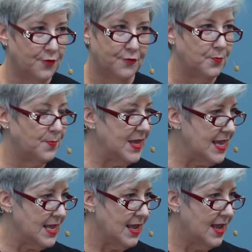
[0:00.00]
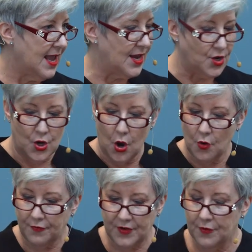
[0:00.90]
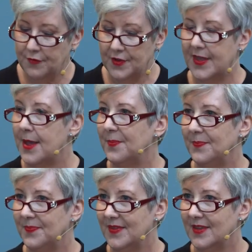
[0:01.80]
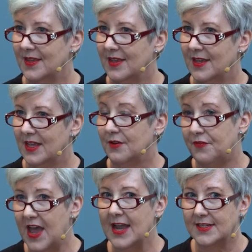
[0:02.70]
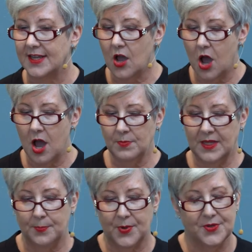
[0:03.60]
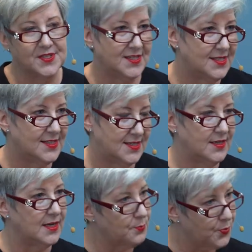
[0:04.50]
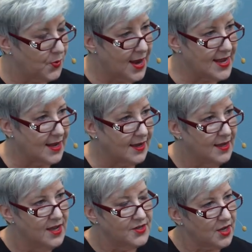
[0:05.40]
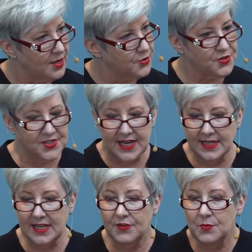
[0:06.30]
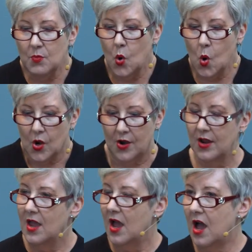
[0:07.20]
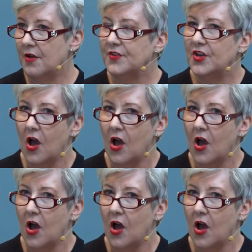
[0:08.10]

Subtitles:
for me and no fear for them. In fact, I calmly persisted in praying to understand even more of